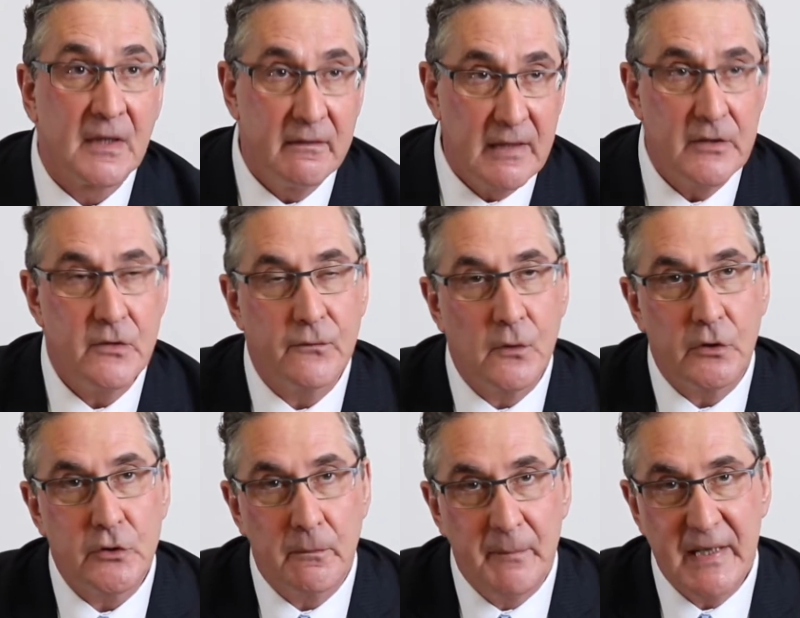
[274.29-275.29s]
then you've
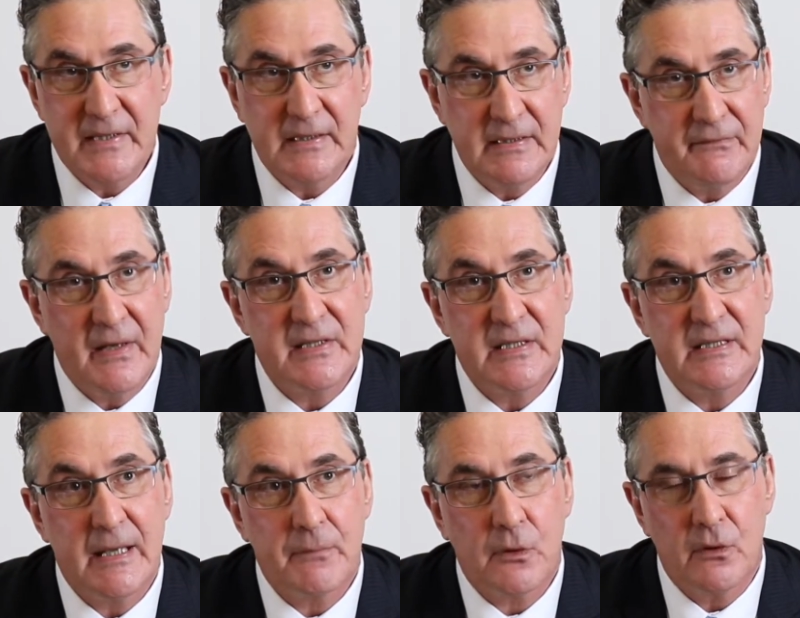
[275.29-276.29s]
got your basic defense in
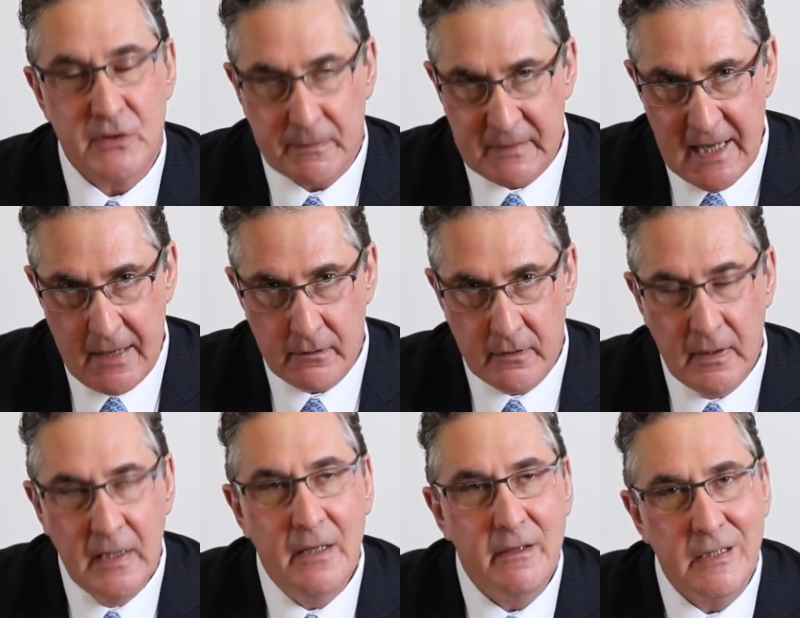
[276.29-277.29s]
depth concept down.
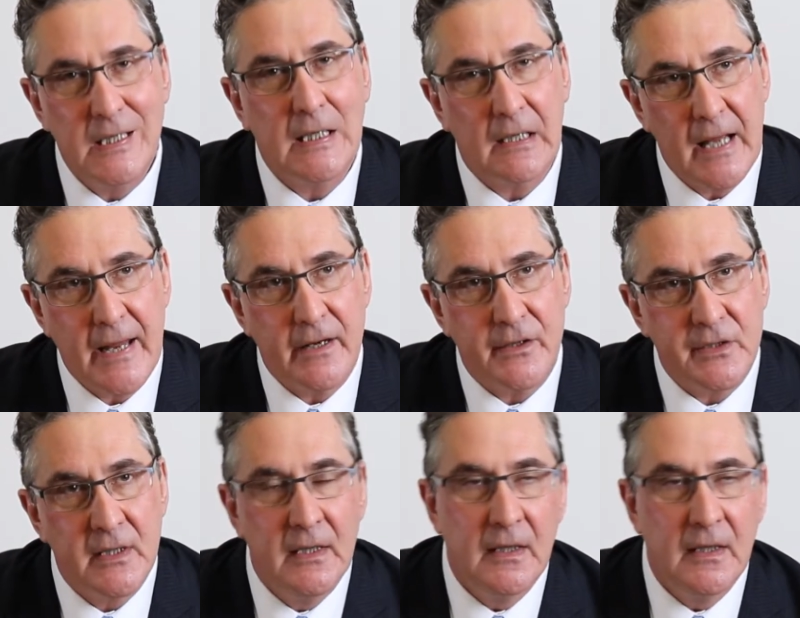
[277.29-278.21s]
Think layers.